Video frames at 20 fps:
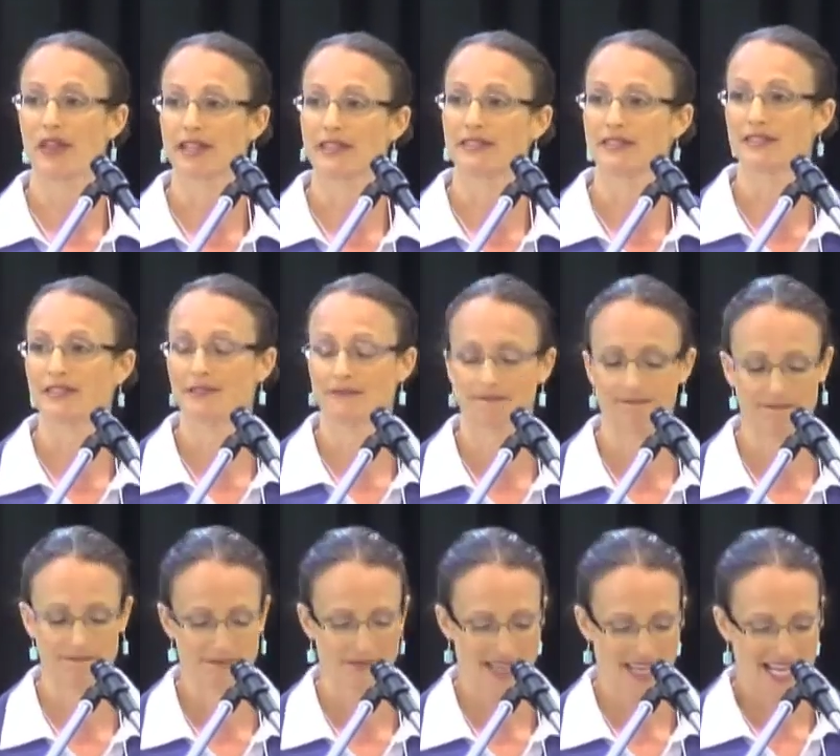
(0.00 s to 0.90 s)
is.
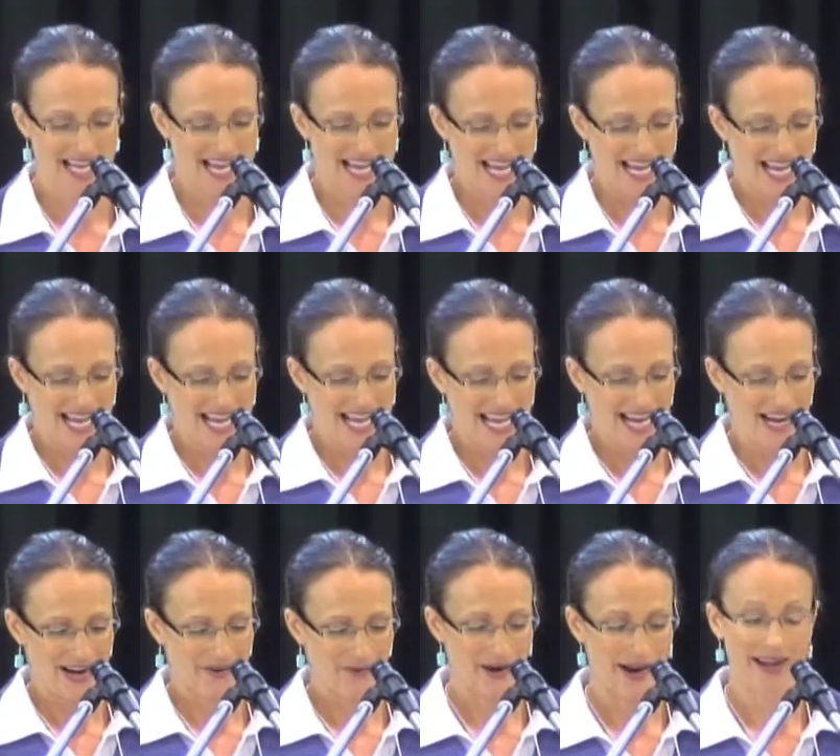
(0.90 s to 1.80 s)

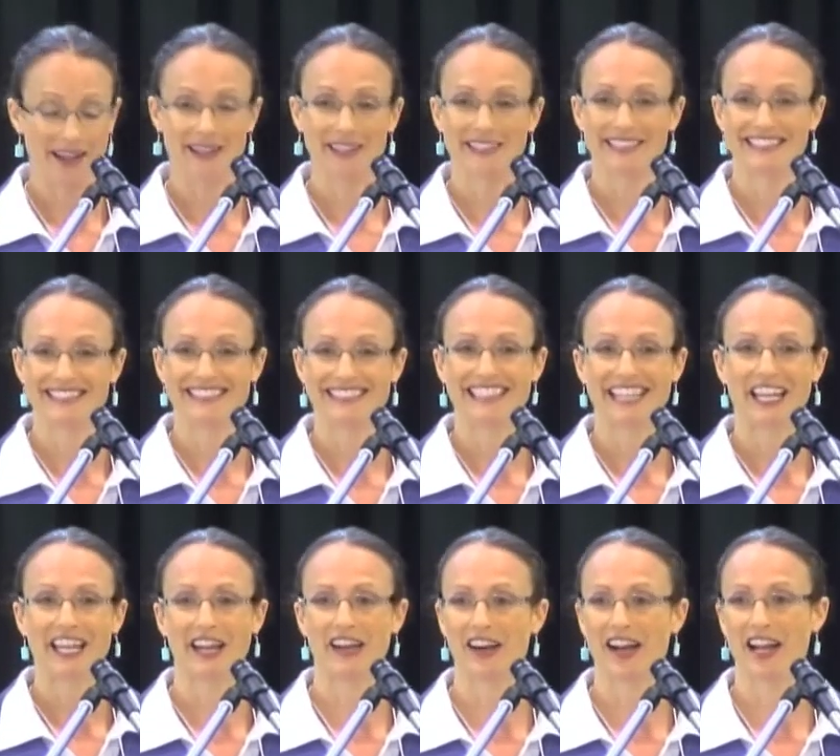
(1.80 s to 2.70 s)

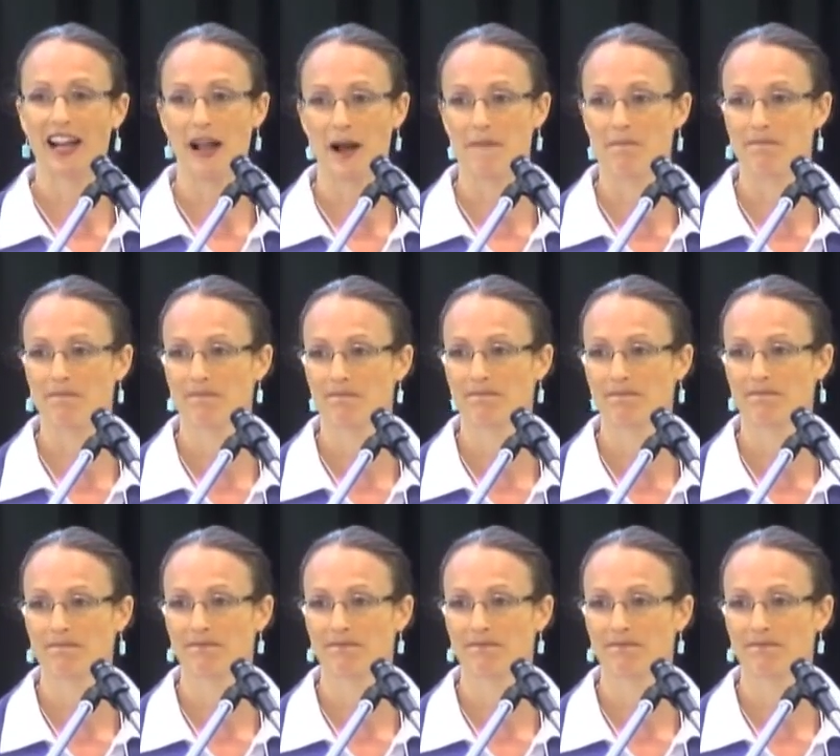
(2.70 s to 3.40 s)
Well, here I am.